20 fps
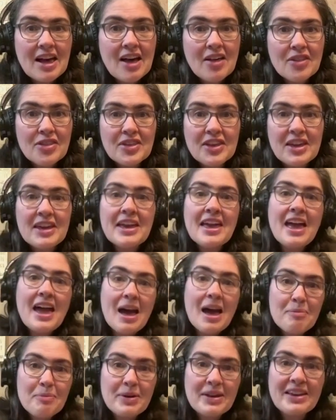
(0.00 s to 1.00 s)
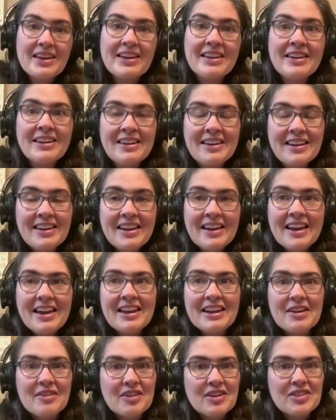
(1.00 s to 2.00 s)
us, healthy, happy,
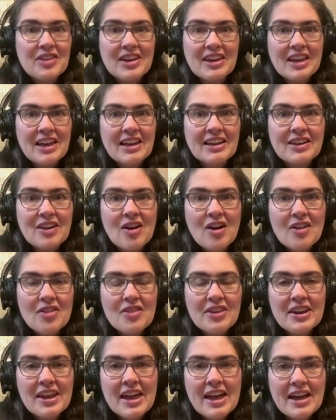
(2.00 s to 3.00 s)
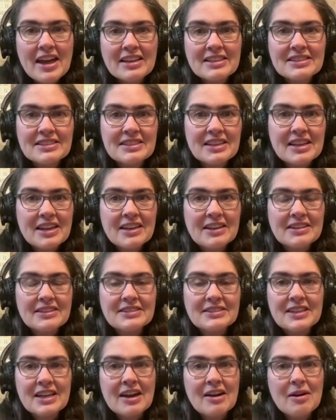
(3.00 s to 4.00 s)
and everything, and gone the next.
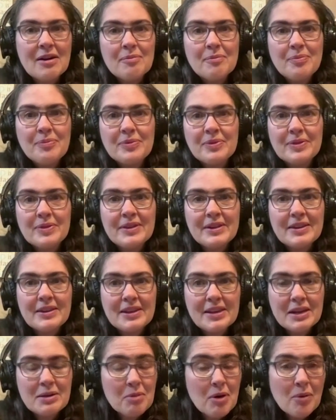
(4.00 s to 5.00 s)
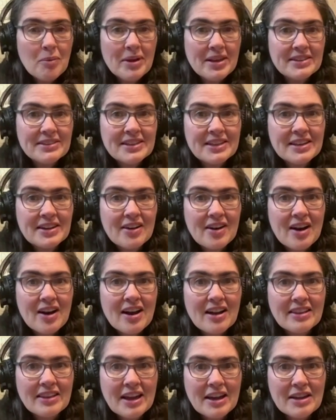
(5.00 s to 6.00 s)
And um, in a moment,
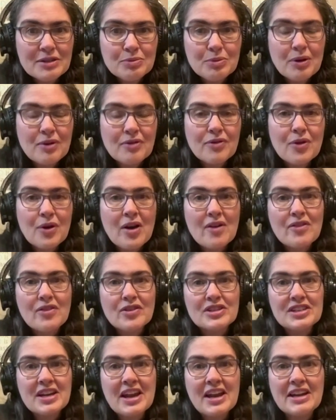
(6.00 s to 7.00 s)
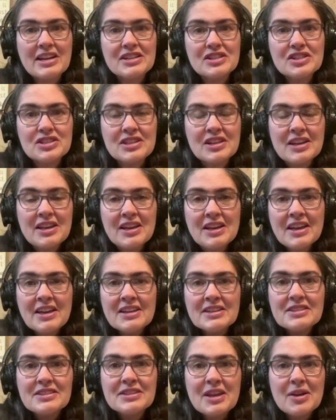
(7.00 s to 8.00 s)
and our lives were forever changed.
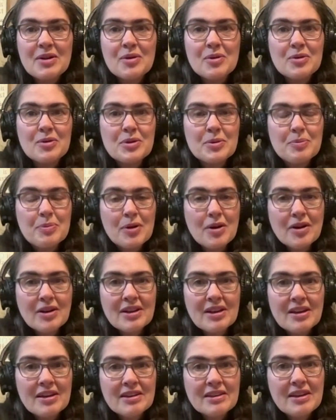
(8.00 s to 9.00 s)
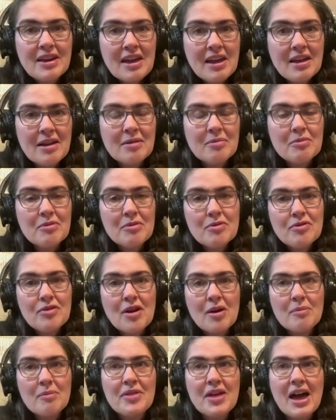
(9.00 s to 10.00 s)
So the book
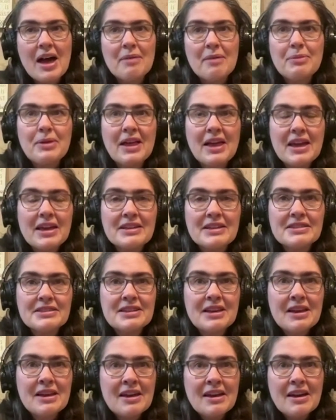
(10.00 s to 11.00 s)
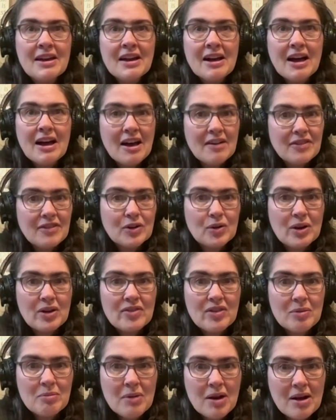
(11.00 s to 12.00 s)
came from that place of
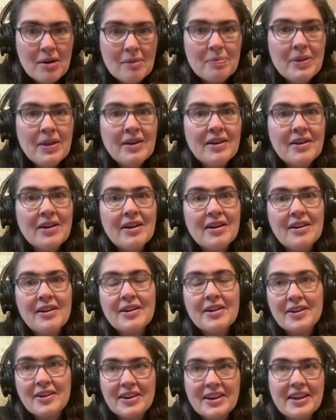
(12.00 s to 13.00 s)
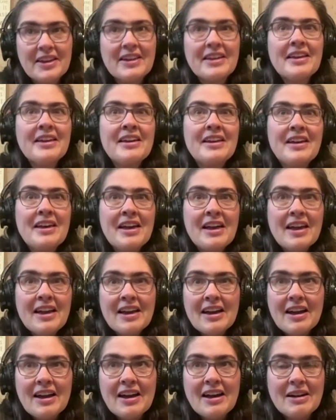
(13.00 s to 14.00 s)
a grieving mom, hurting,
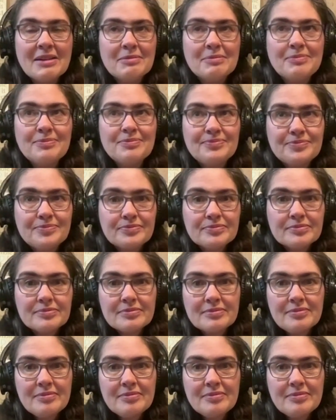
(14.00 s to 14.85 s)
um,